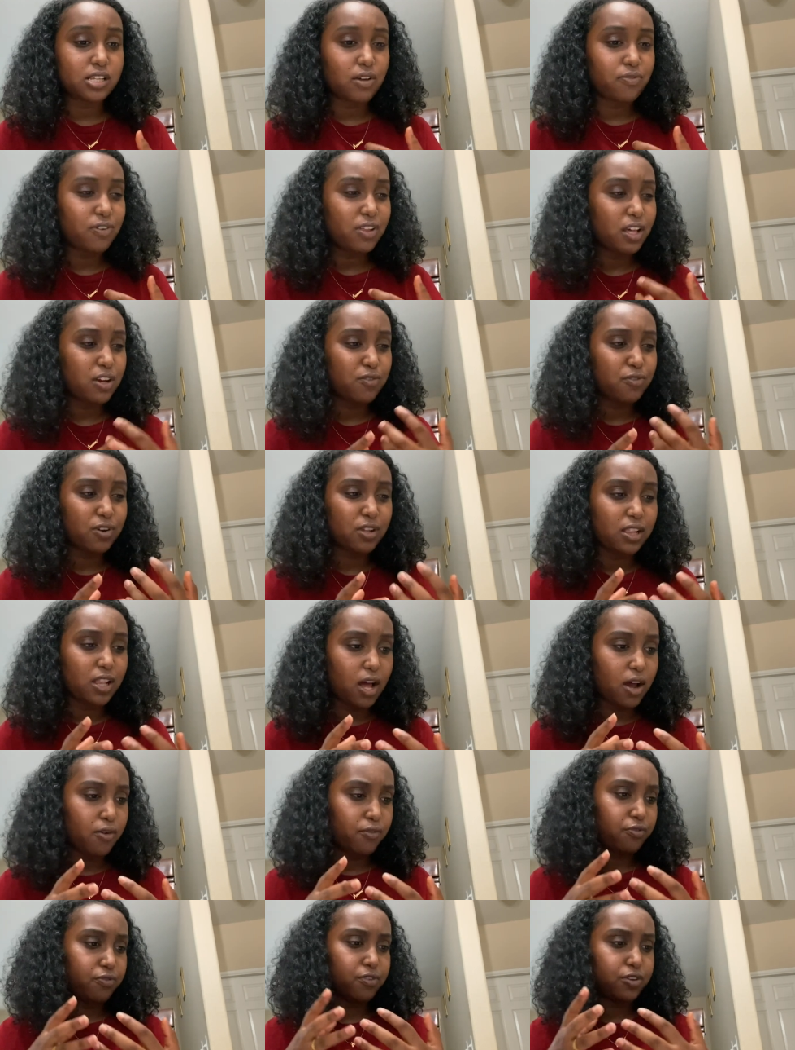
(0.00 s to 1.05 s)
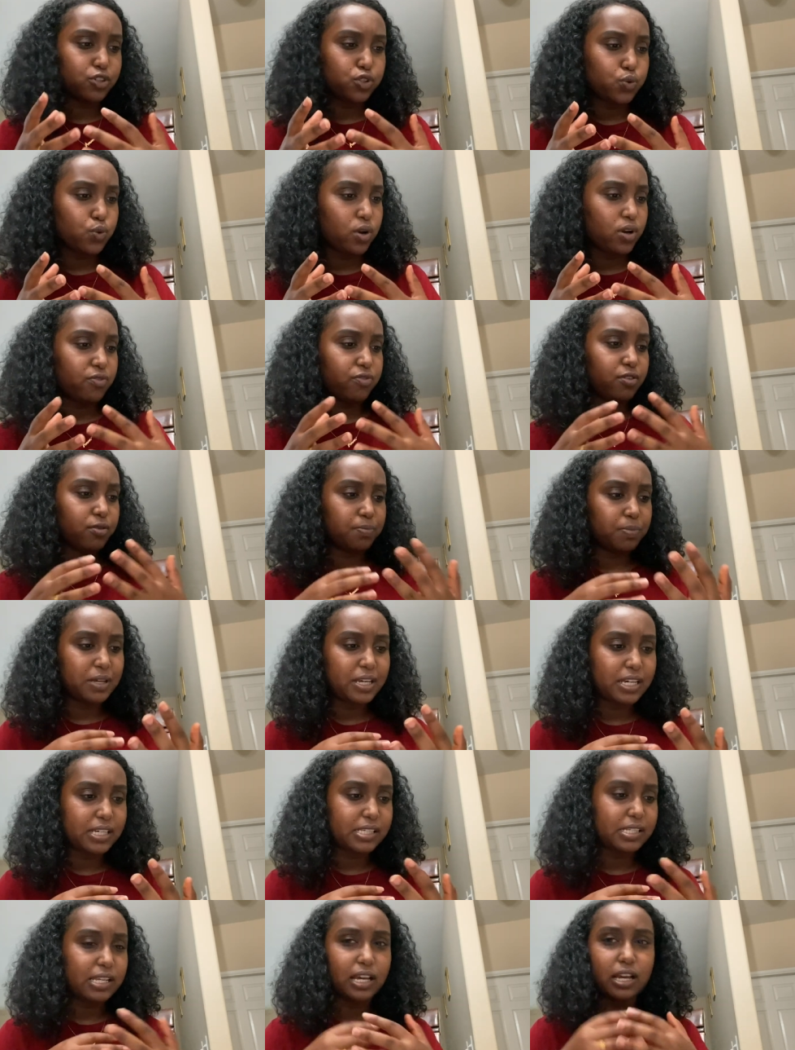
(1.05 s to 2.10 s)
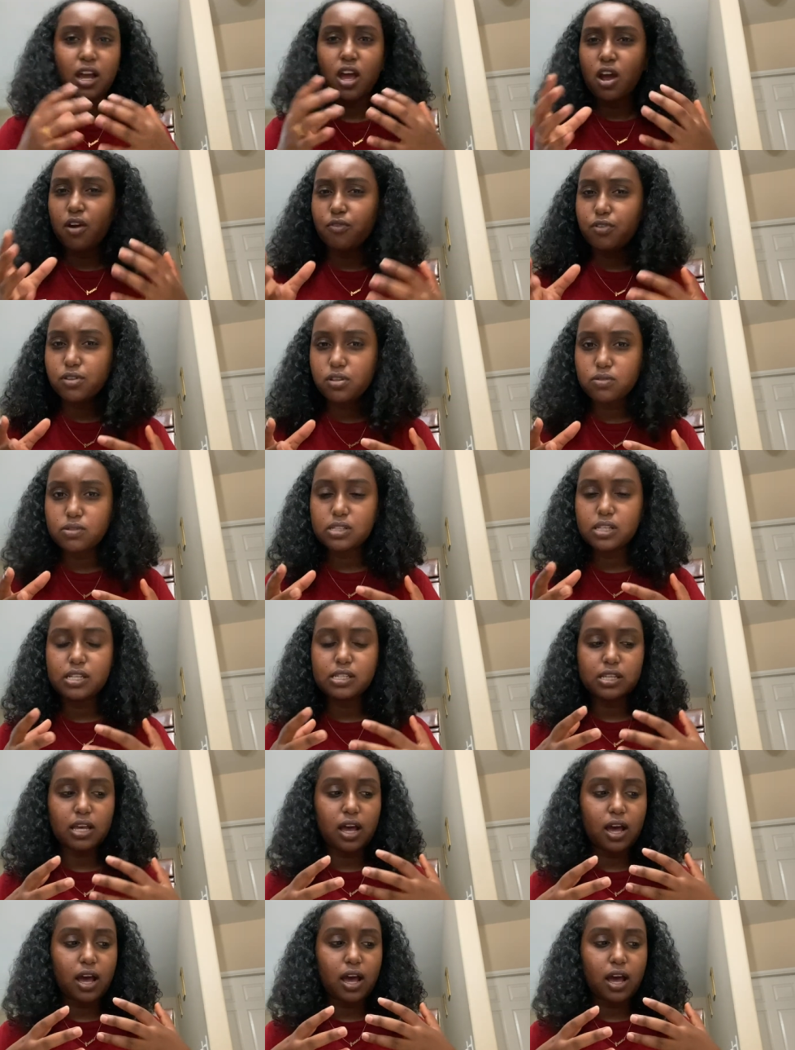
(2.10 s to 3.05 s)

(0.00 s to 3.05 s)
I feel like for love, for joy, for peace, like for those things,